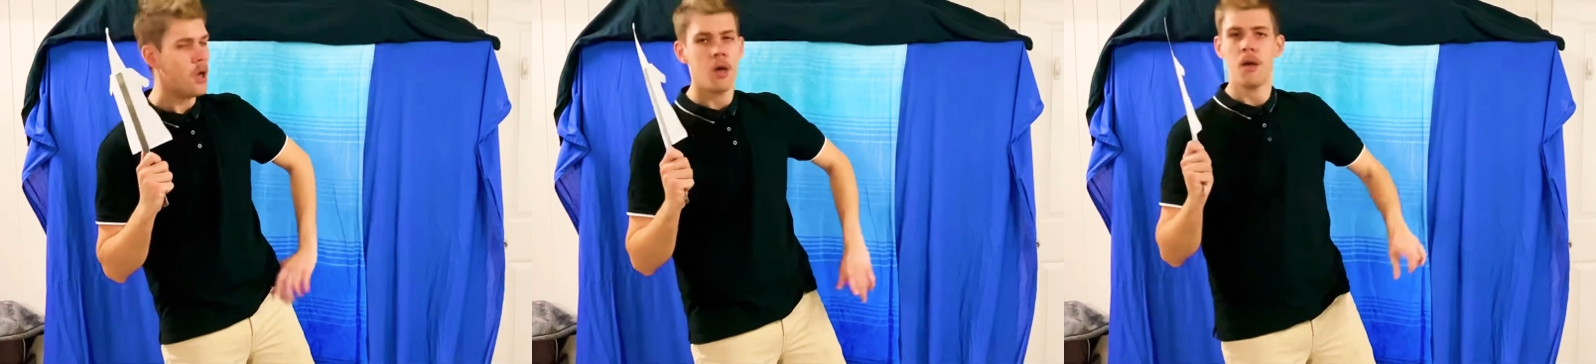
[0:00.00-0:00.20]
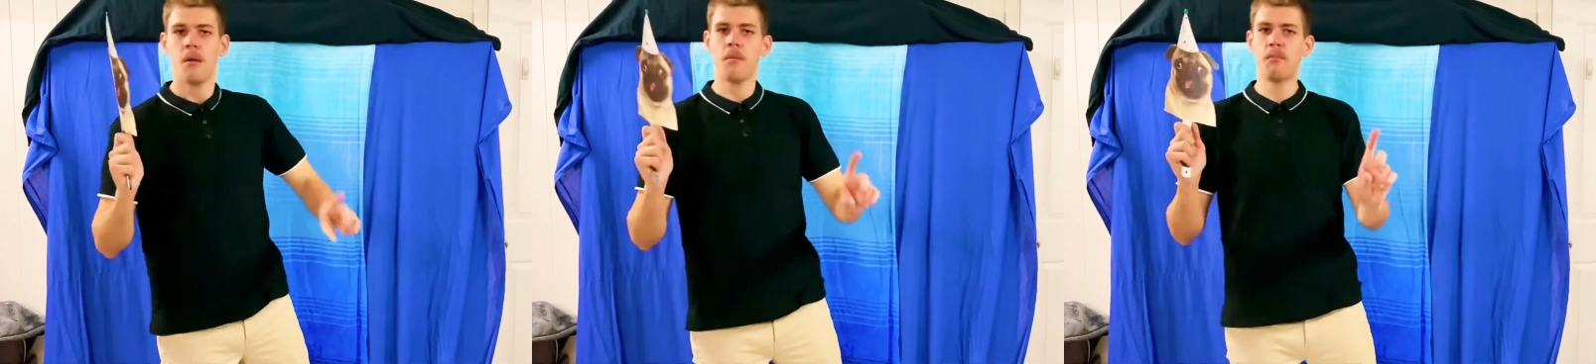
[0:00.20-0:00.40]

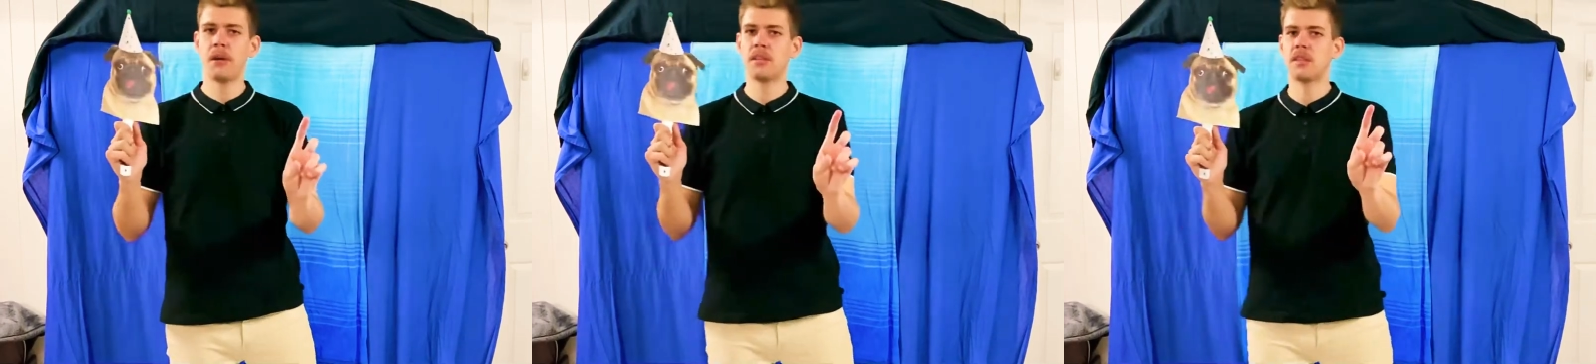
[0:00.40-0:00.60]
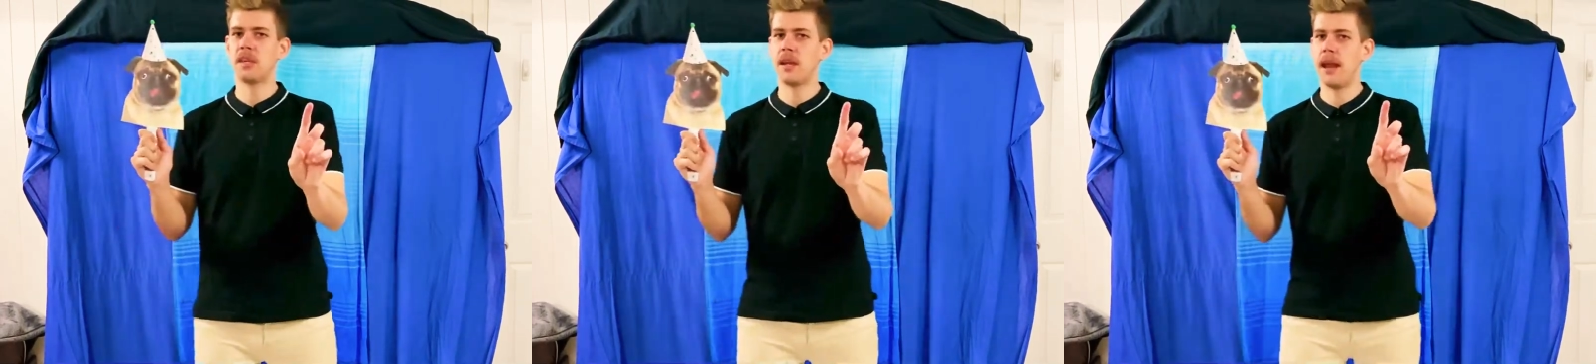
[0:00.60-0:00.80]

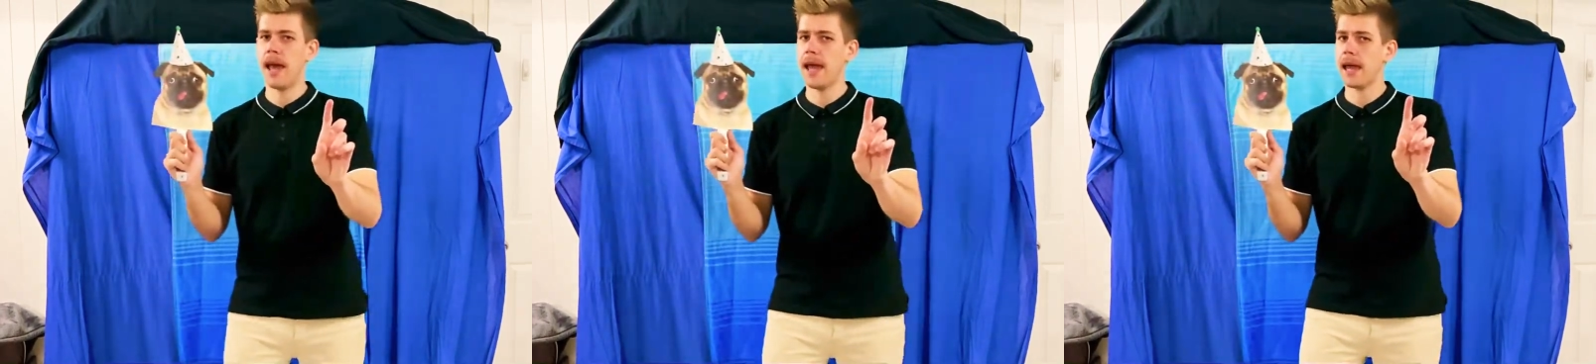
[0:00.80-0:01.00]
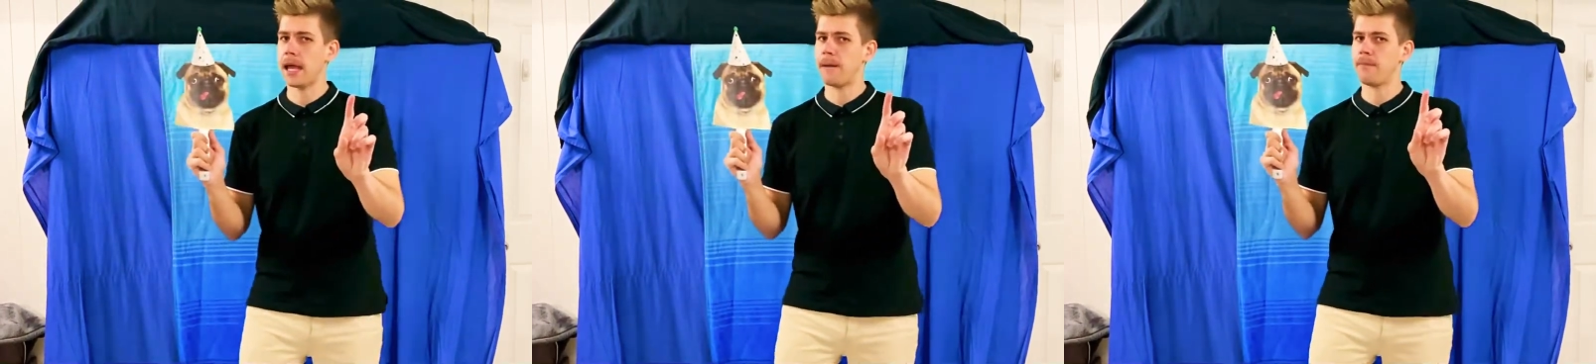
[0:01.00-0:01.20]
But
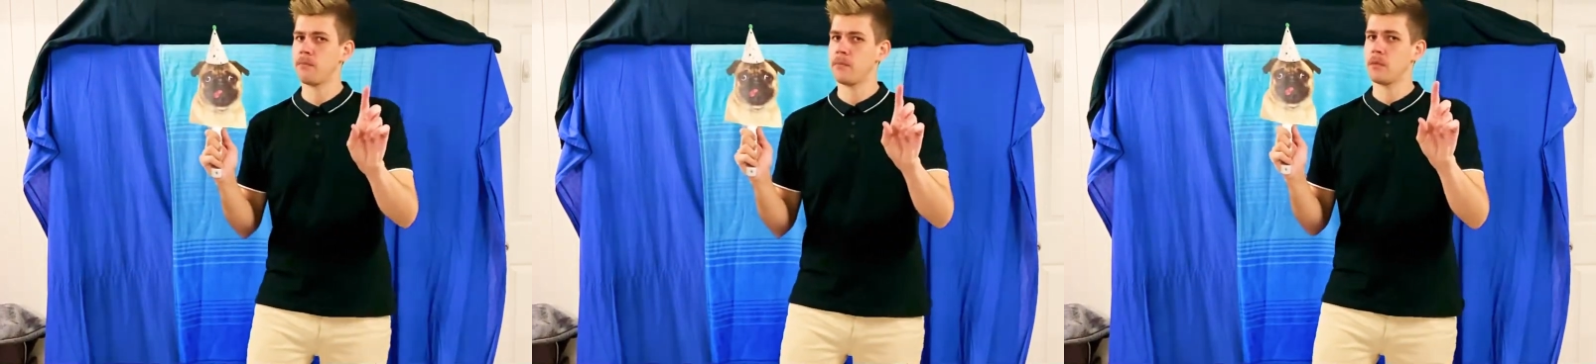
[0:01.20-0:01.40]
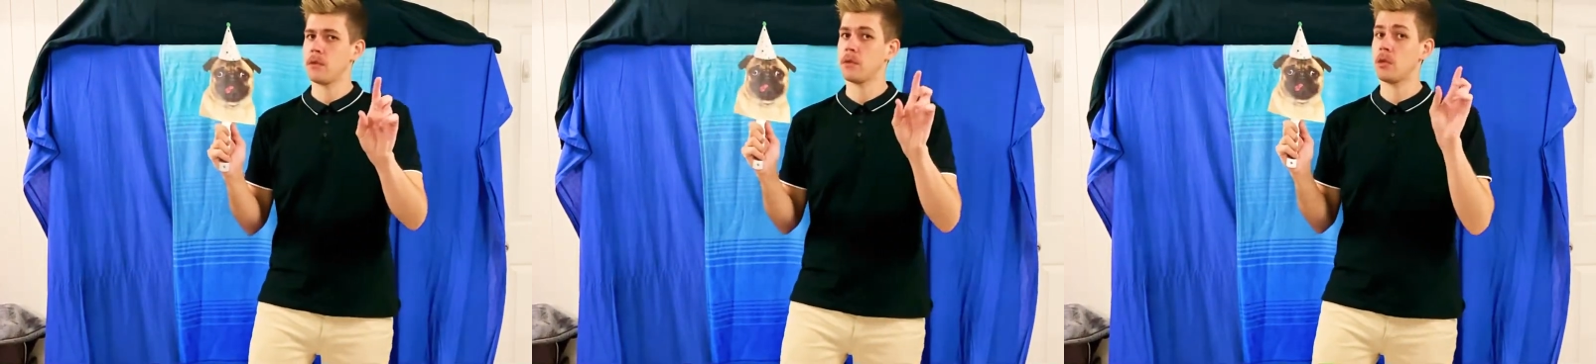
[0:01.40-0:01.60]
today,
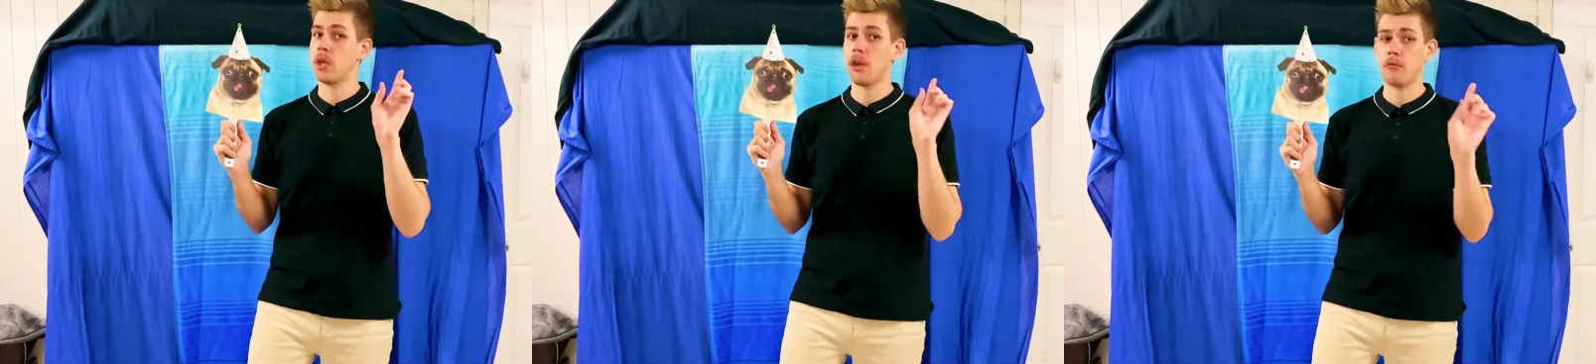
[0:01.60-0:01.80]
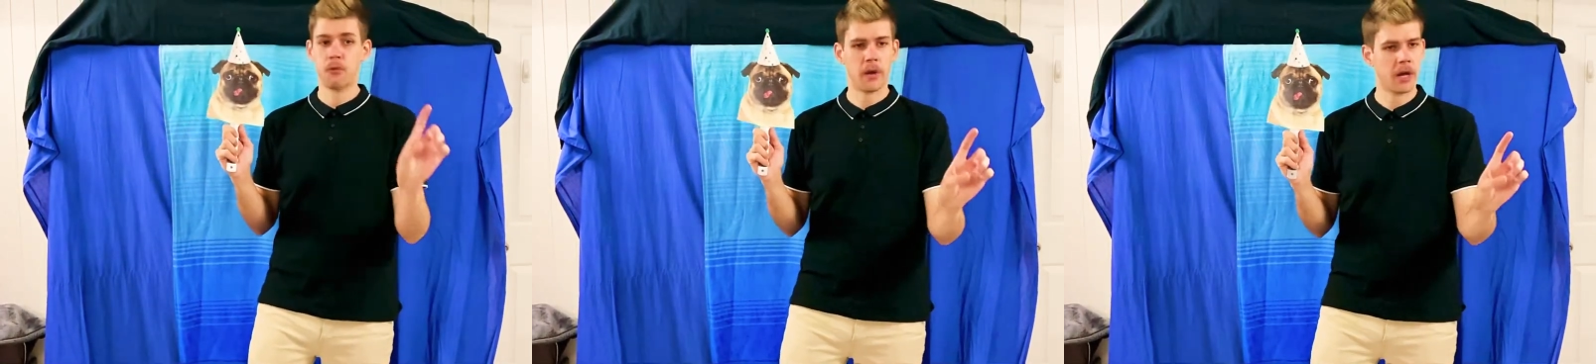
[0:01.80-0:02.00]

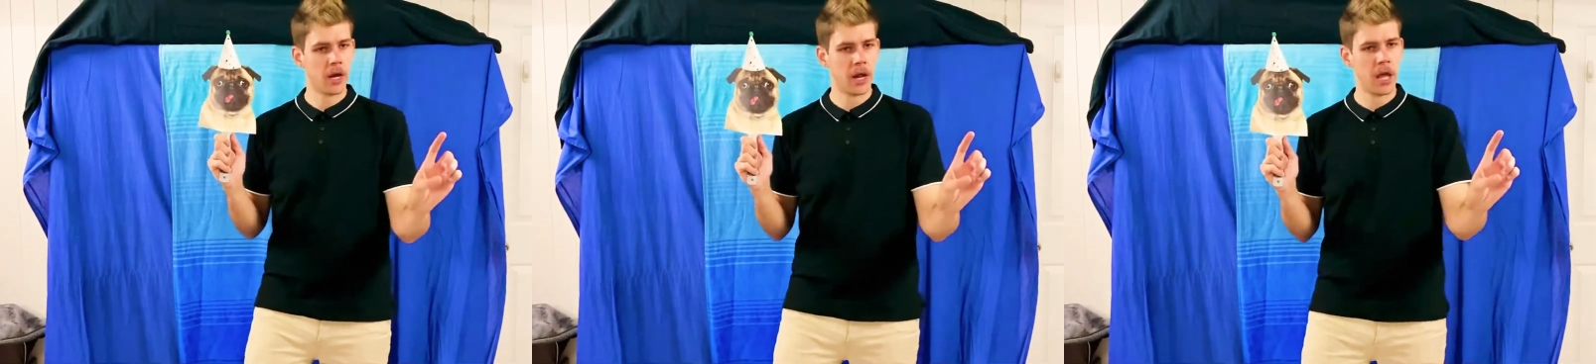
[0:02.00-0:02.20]
if we're going